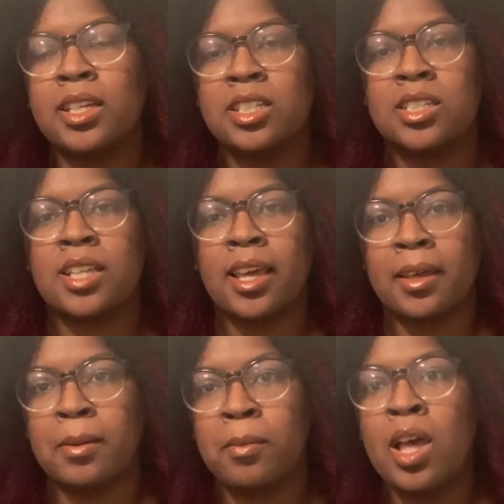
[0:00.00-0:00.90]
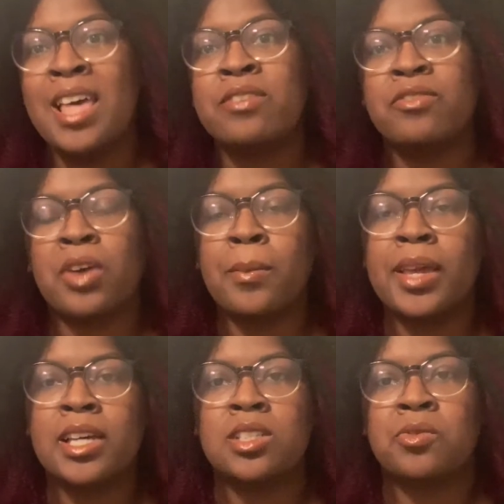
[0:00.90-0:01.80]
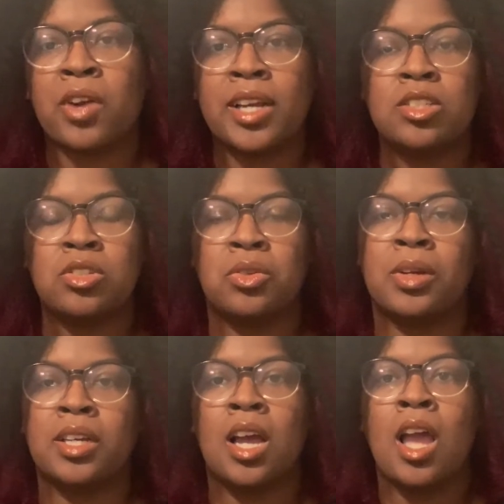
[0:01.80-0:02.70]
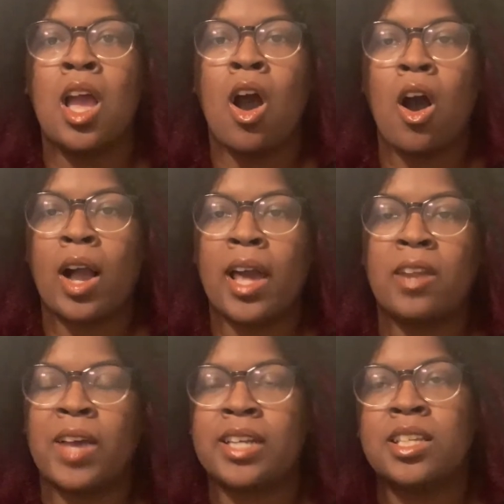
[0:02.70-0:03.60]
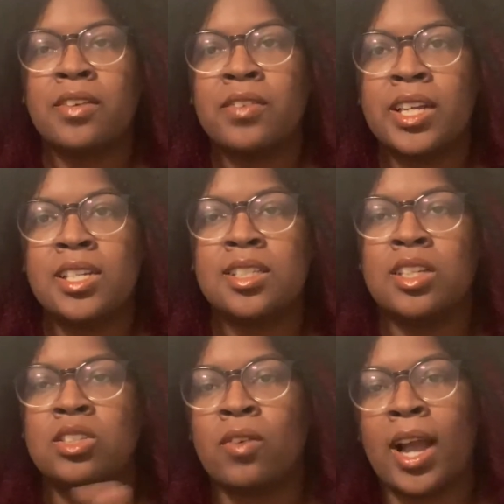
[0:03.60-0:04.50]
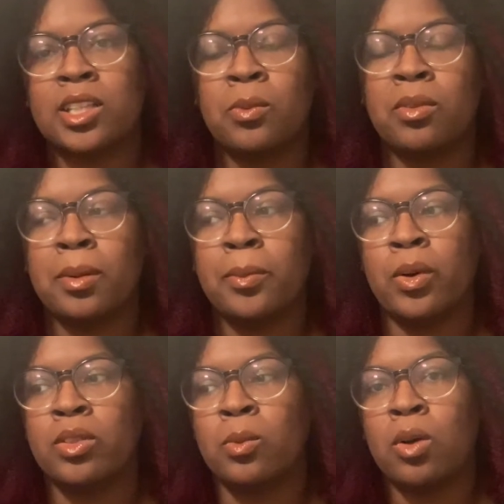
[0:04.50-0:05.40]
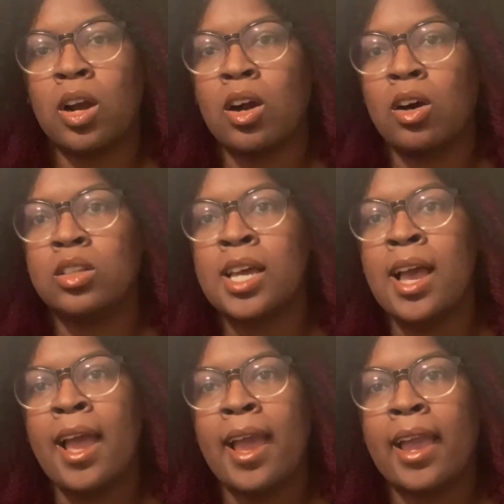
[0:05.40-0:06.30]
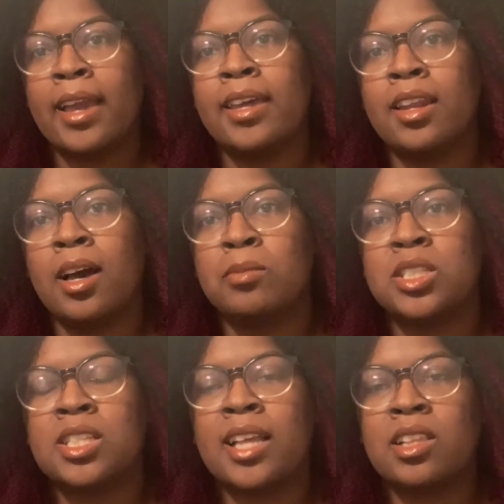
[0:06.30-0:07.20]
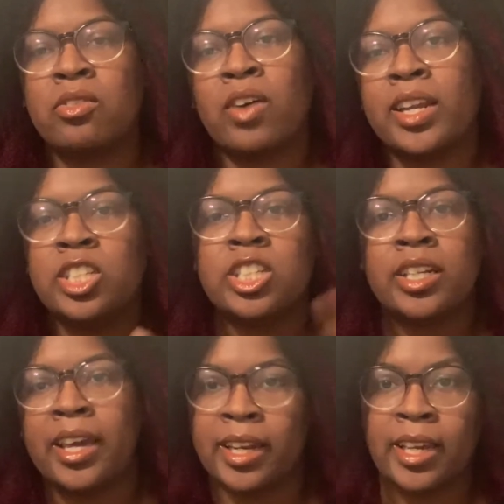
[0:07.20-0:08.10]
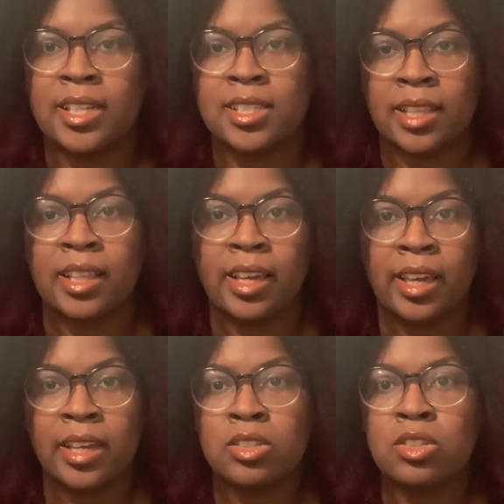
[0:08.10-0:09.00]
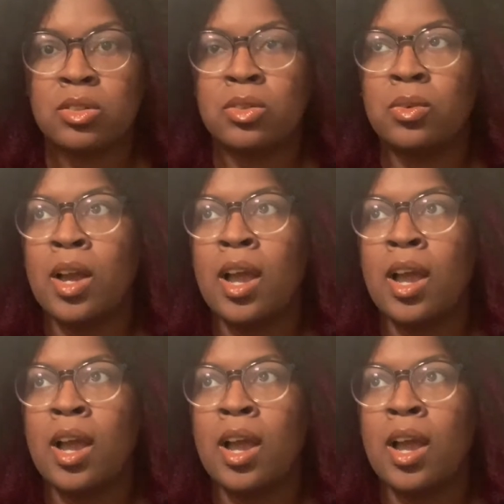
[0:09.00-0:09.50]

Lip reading: just him filming his friends doing all kind of activities, interacting with people in the world, and just like the funny shenanigans that they get into.